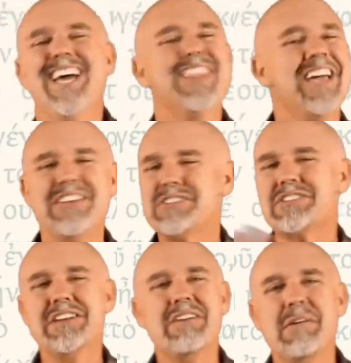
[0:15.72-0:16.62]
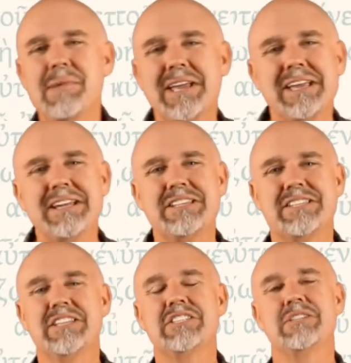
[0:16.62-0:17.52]
That used to never make any
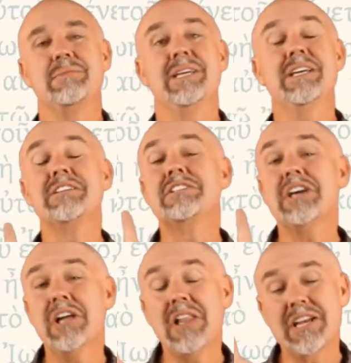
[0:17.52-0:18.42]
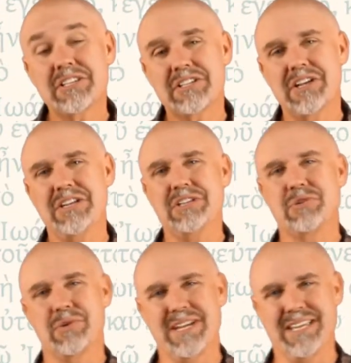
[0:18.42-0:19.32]
sense to me until I studied
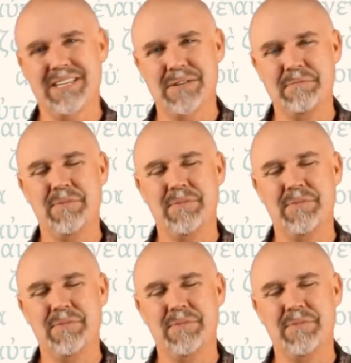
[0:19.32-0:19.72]
Greek.